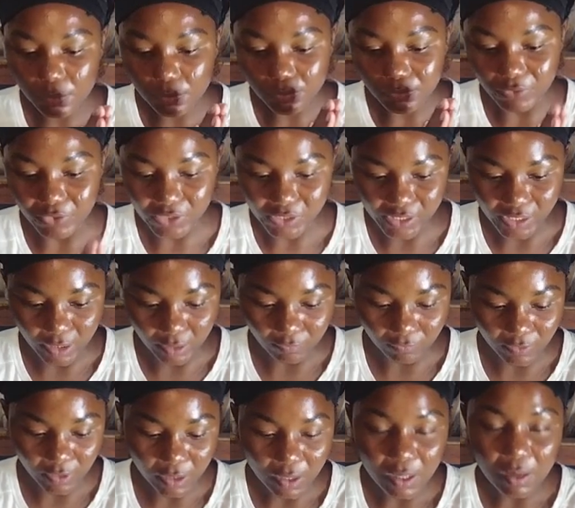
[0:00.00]

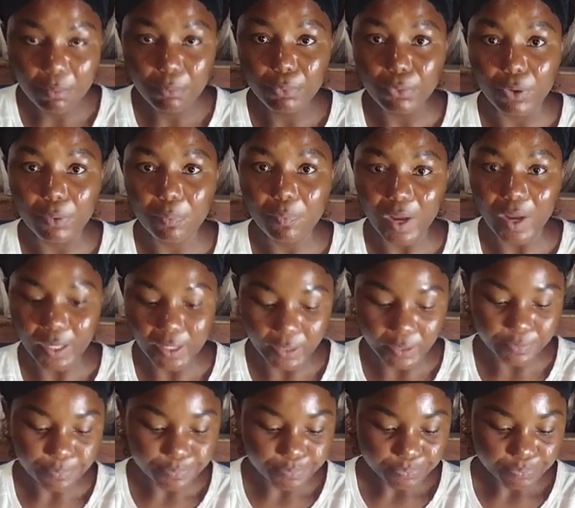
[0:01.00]
preserved properly.